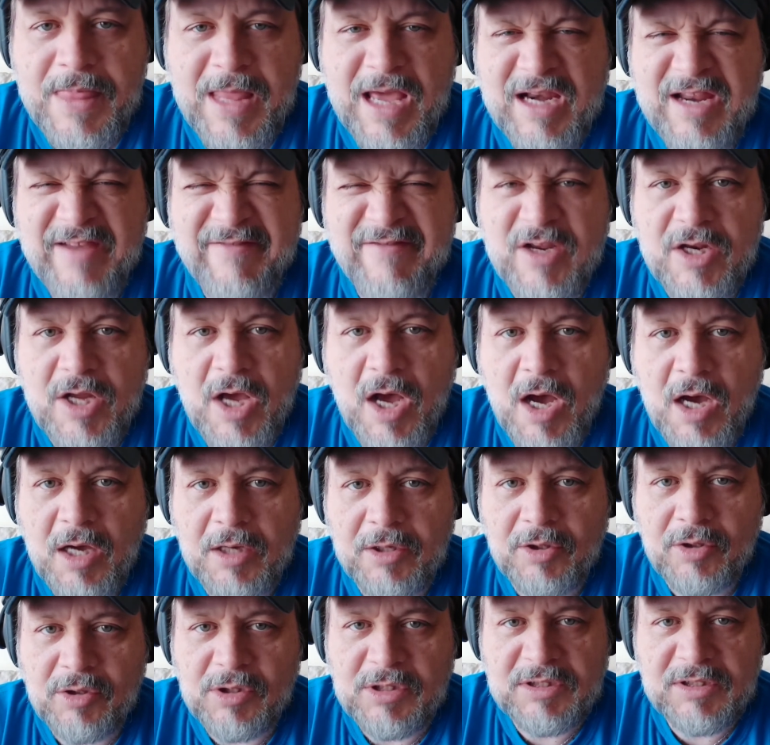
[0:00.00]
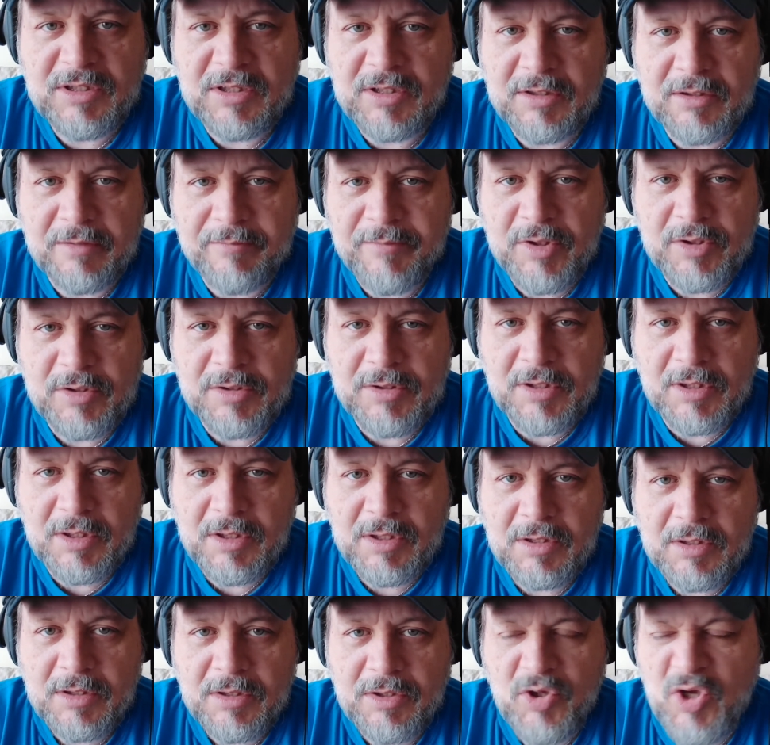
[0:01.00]
Not even on, you're listening to music.
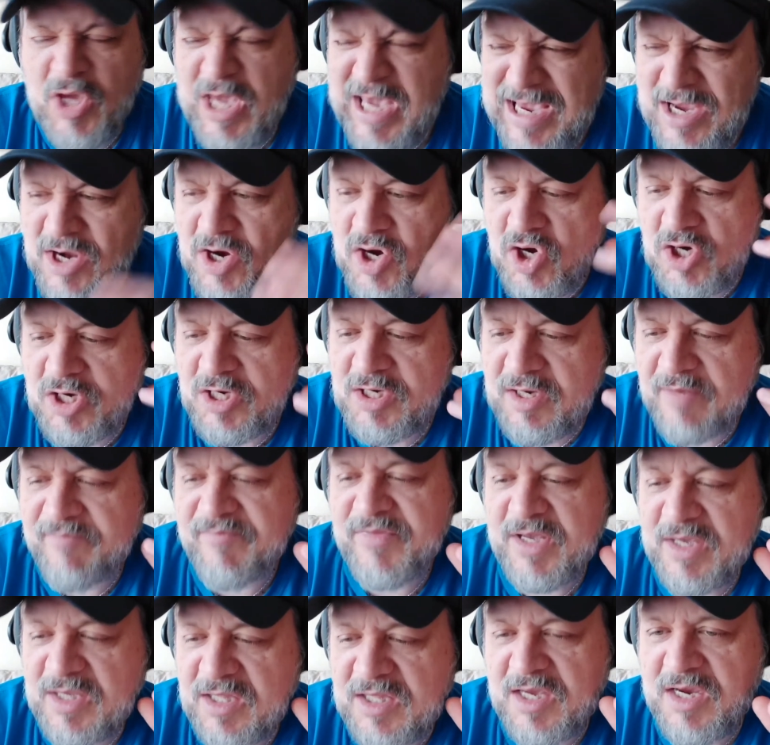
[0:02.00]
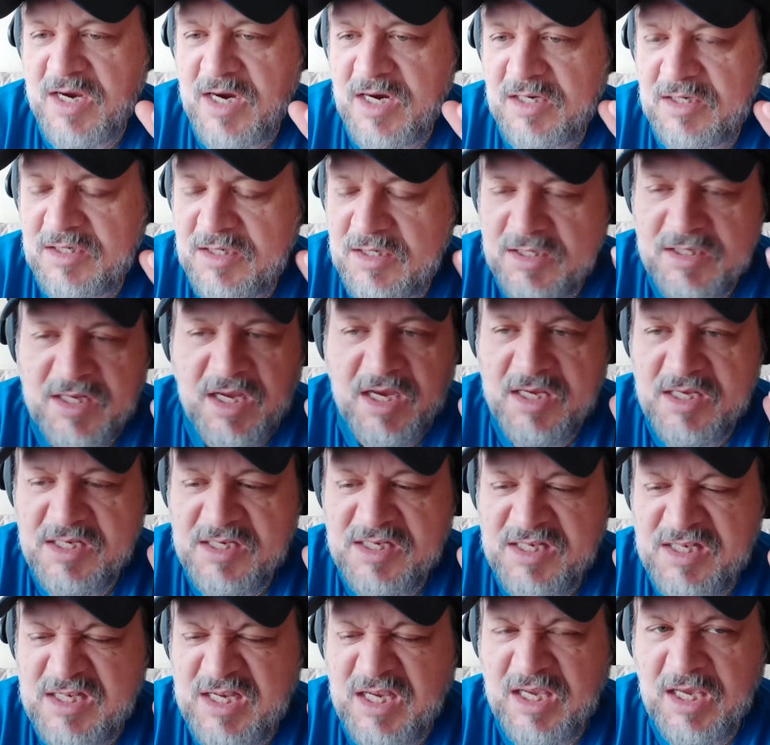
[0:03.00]
You hear something there, it's just like
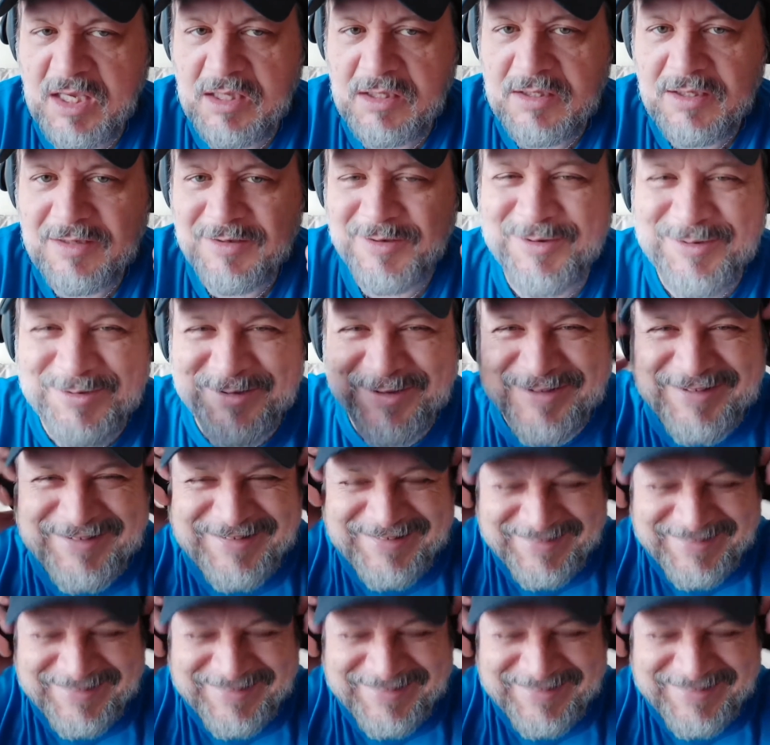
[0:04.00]
singing to you.